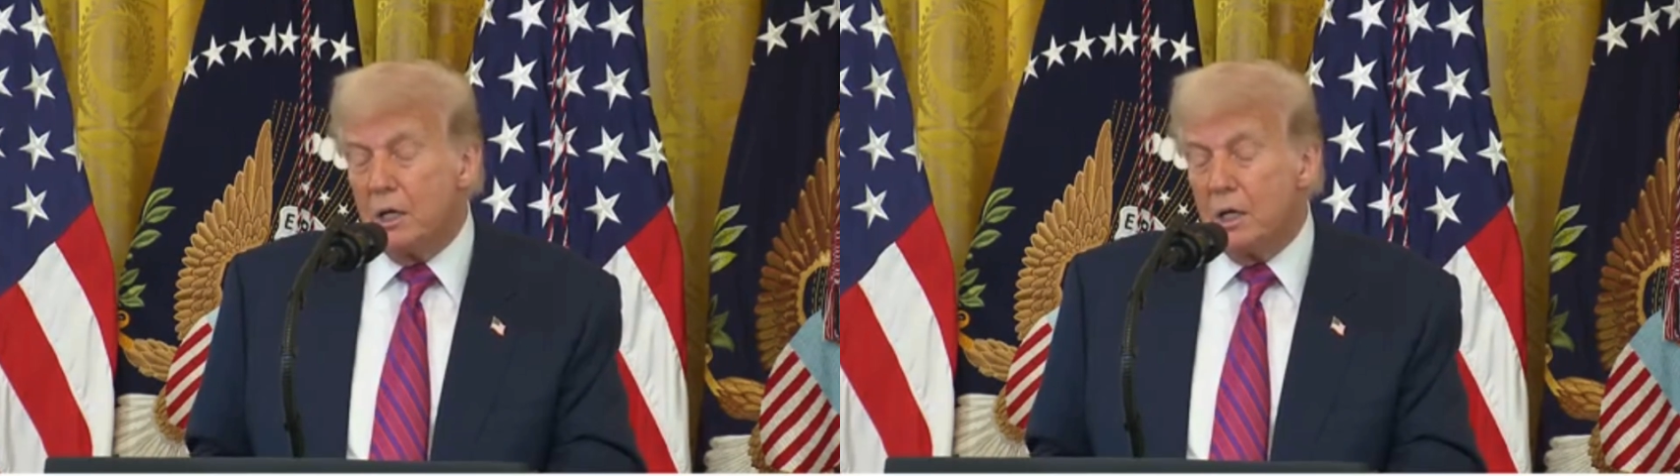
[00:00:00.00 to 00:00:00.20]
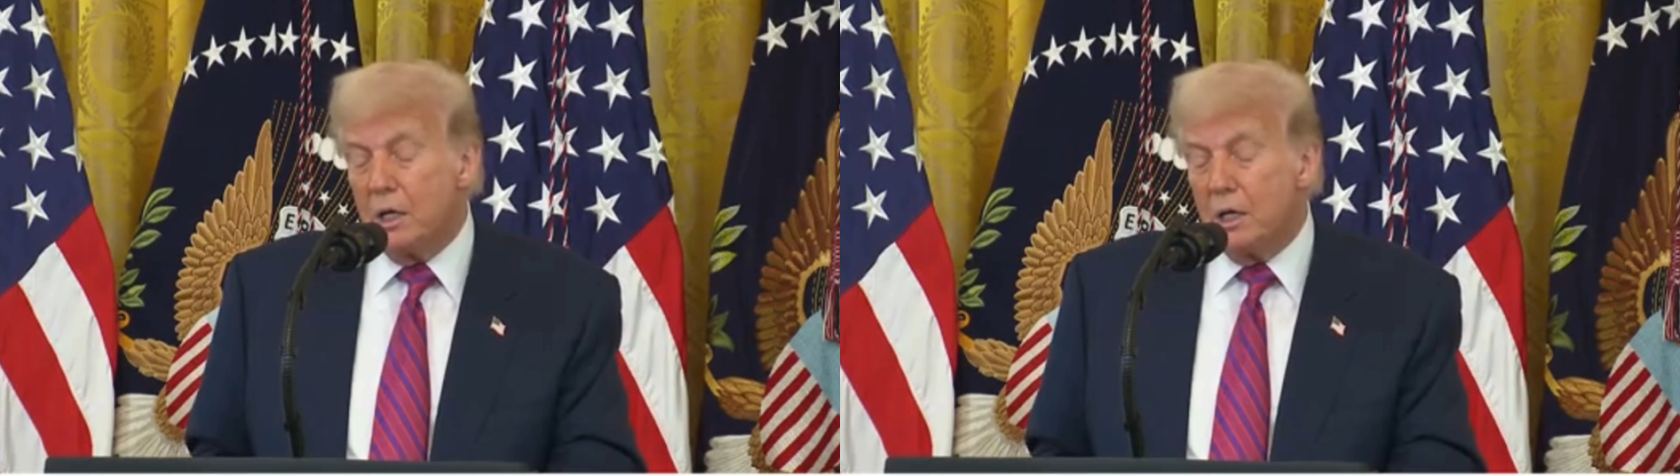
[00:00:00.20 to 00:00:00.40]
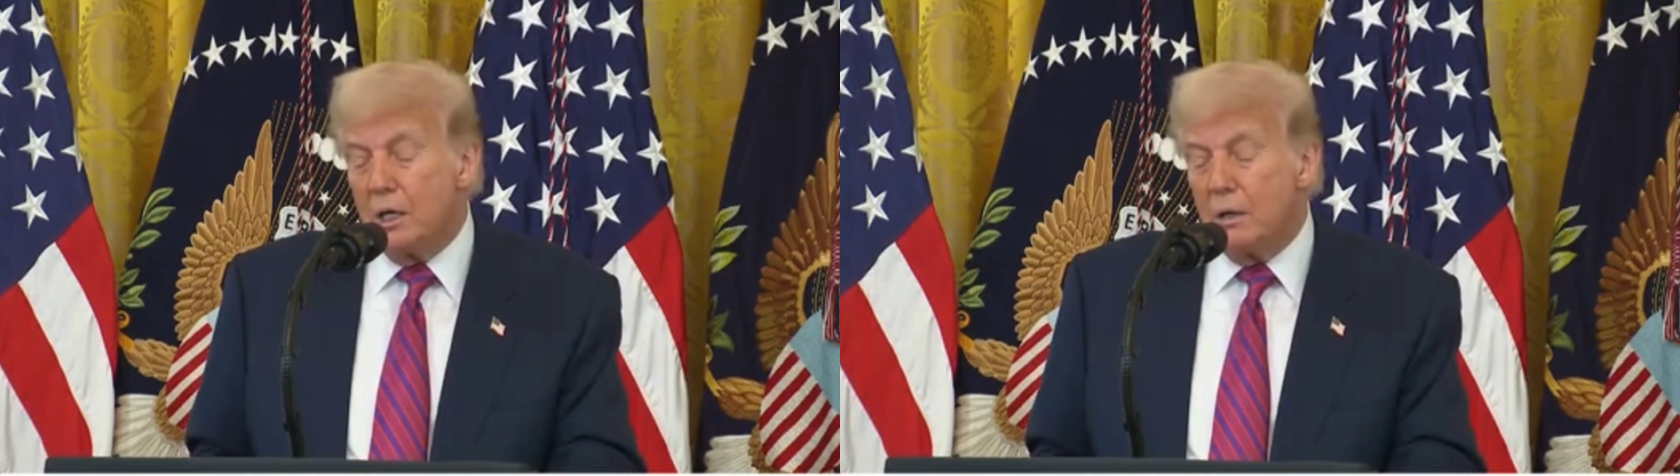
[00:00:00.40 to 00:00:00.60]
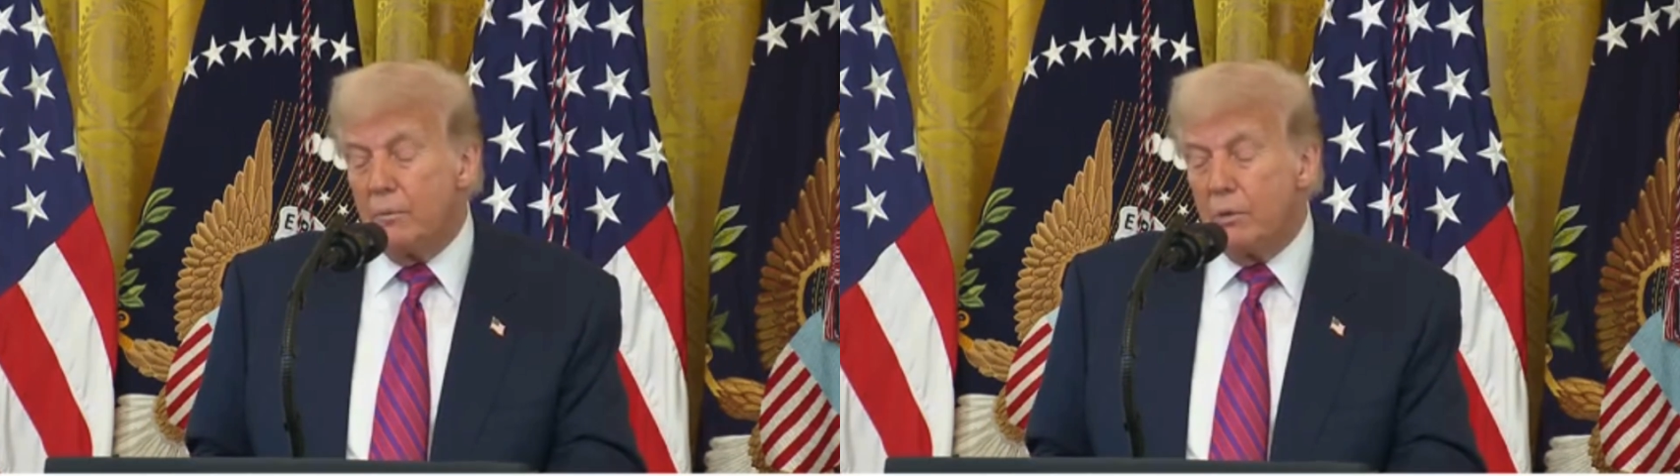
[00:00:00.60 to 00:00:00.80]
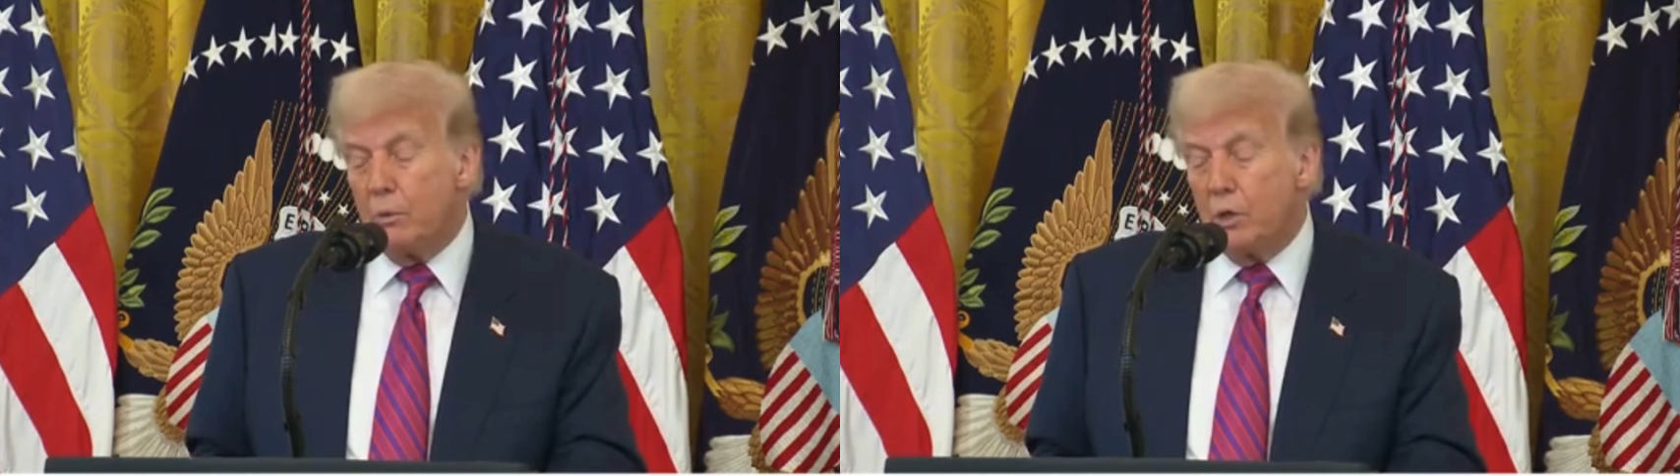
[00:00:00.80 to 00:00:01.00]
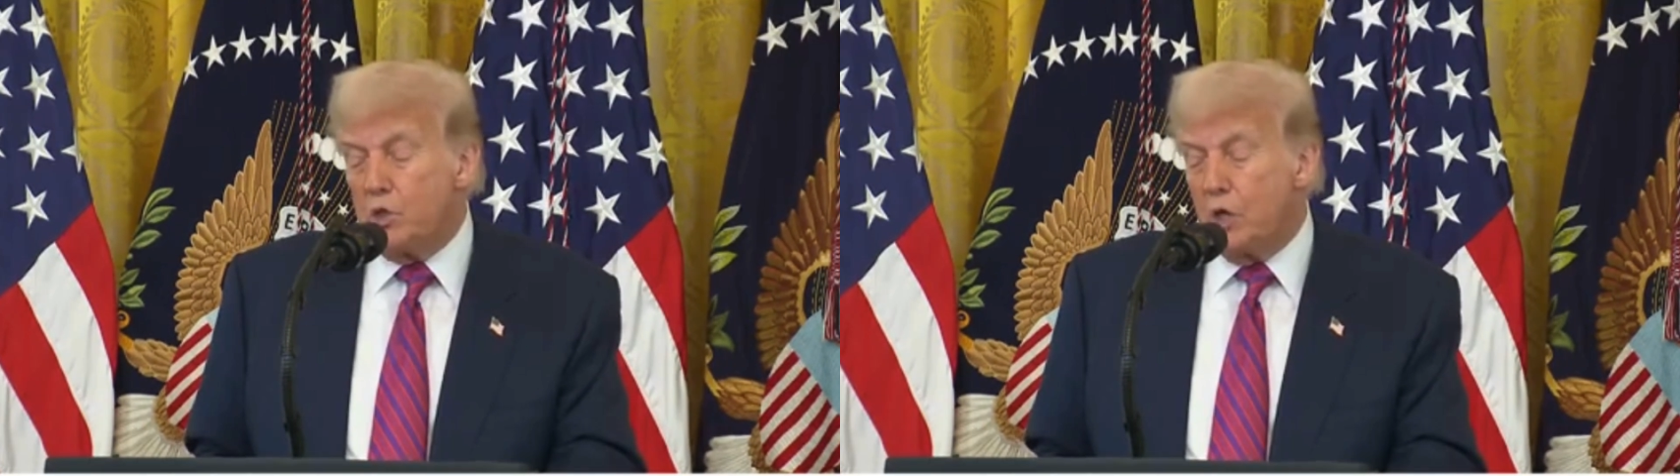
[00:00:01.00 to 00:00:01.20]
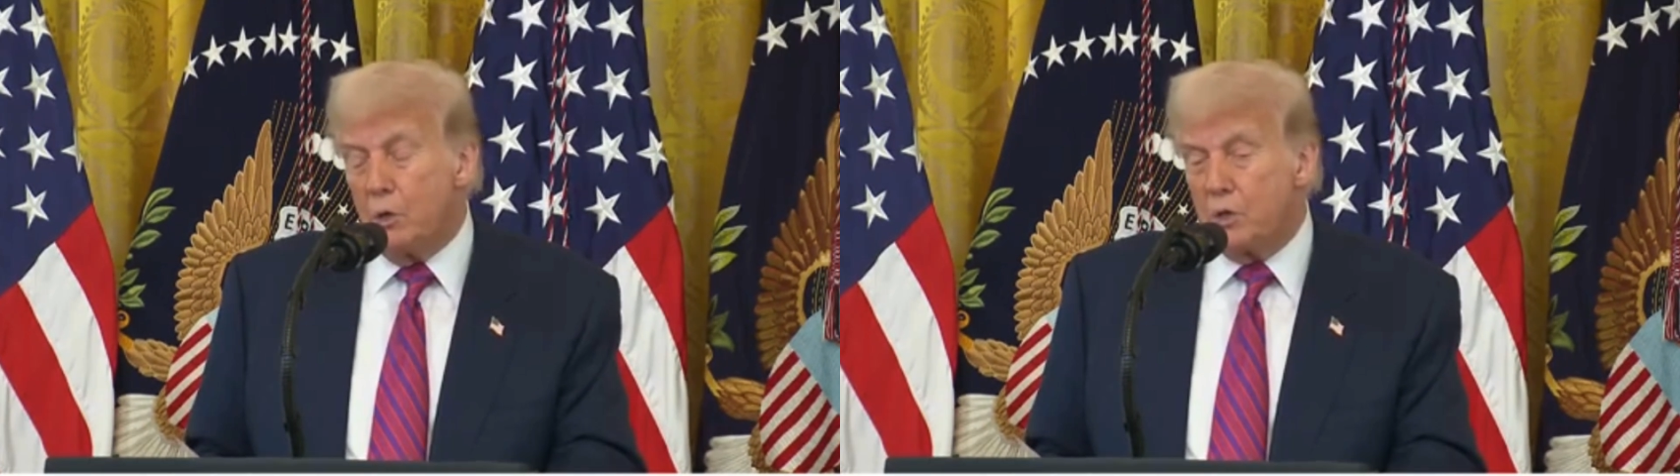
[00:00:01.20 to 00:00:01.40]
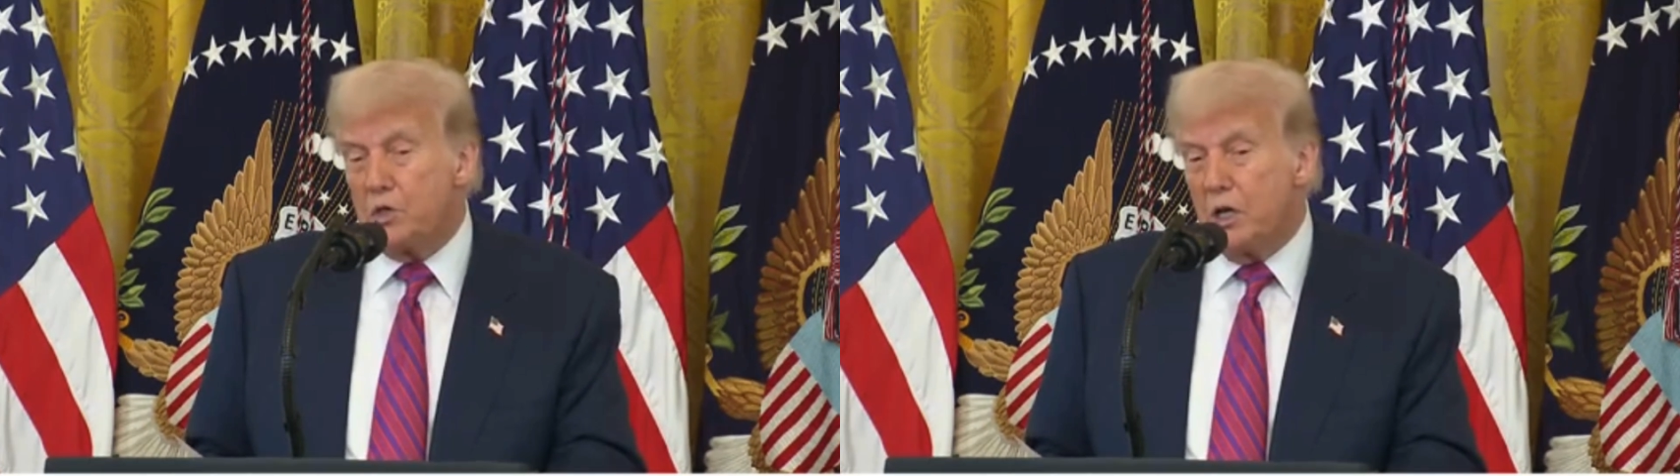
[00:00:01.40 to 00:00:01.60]
Well, Joe
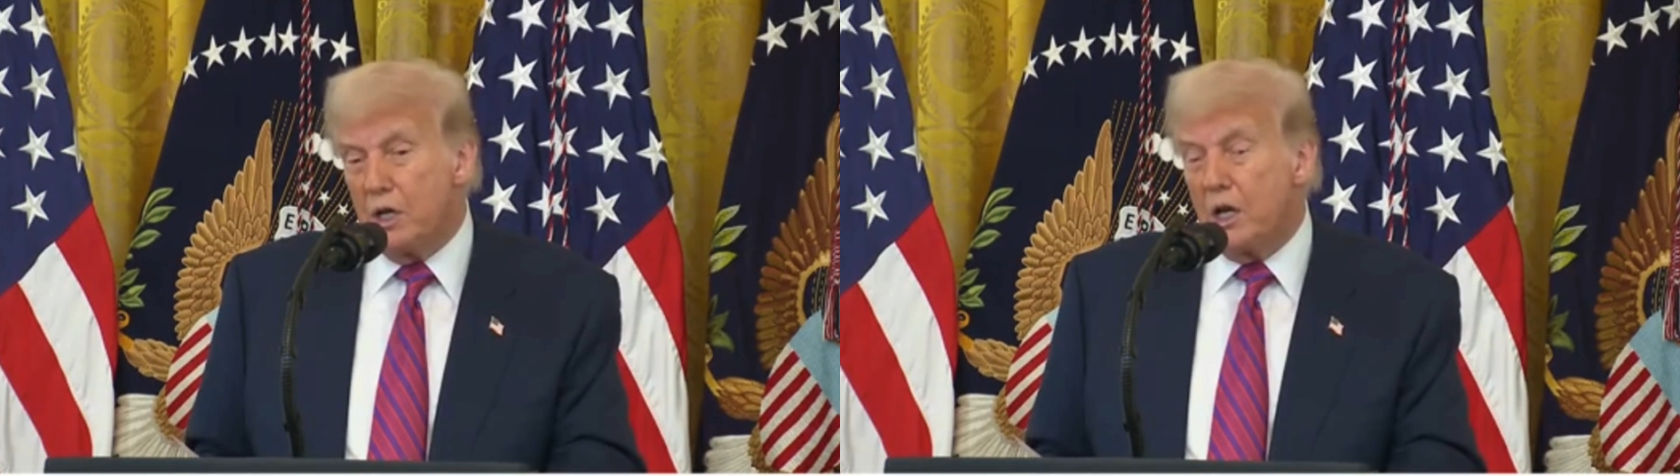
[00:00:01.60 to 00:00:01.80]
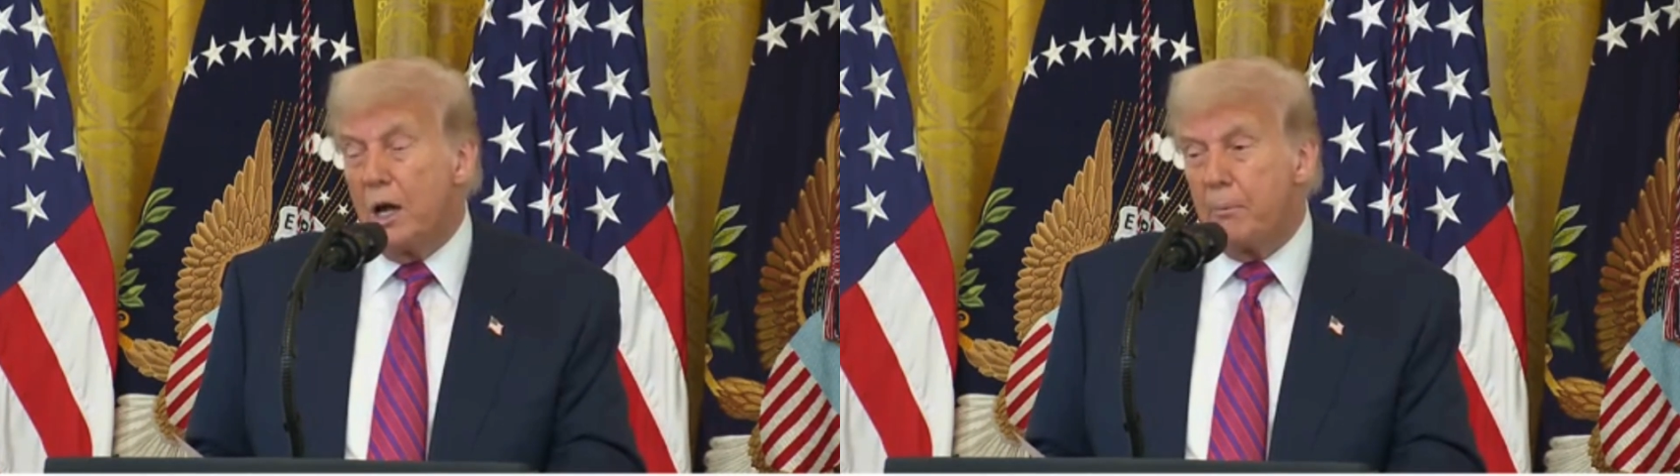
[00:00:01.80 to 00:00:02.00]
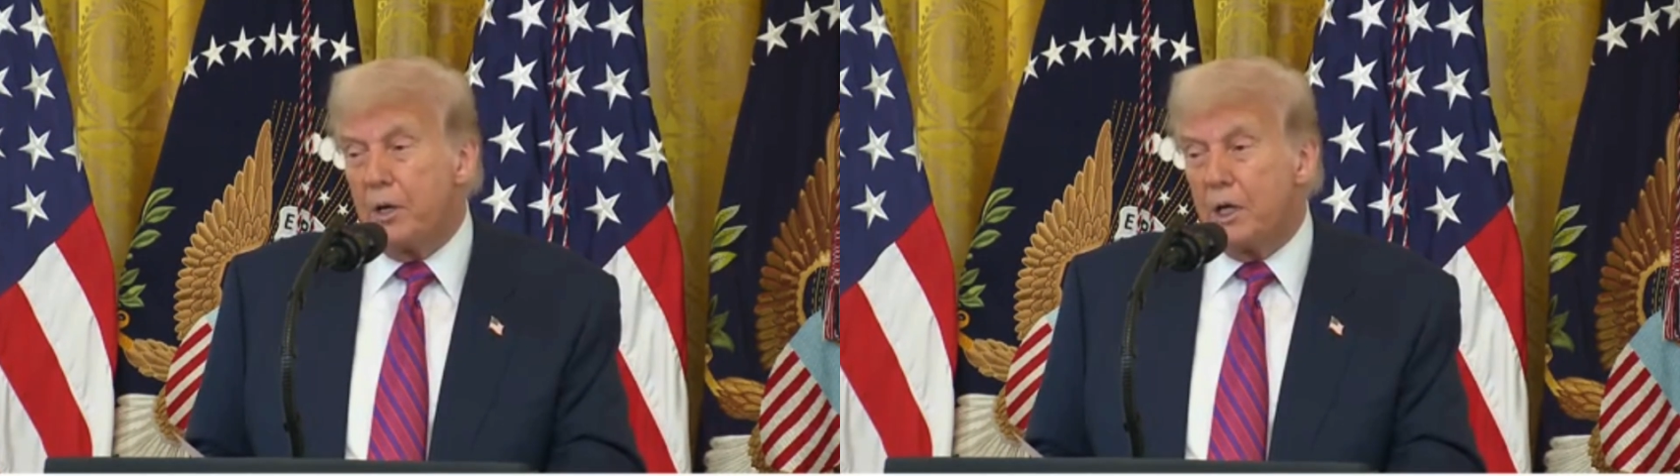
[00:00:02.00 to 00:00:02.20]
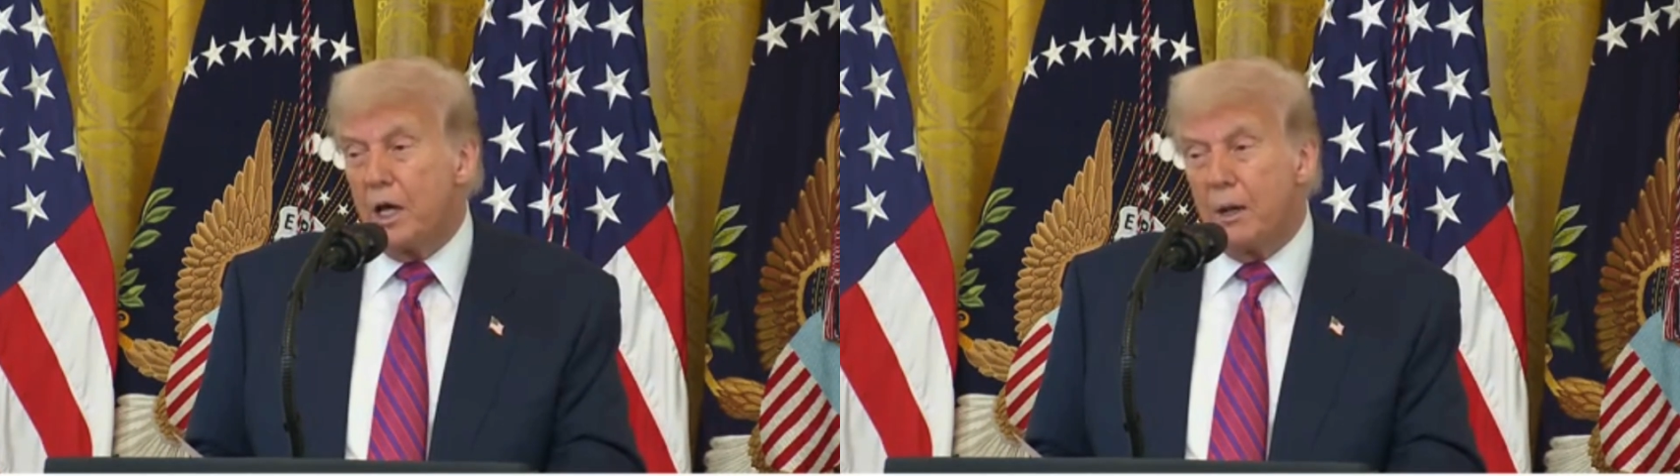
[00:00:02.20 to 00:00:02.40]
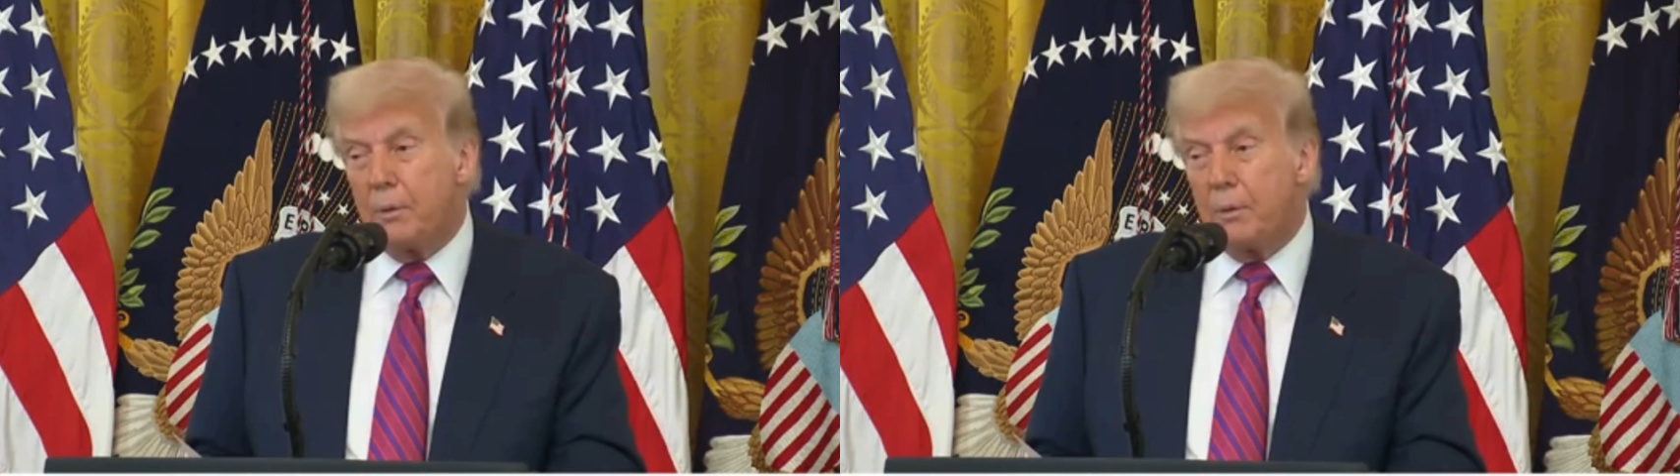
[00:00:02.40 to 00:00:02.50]
was an incompetent guy,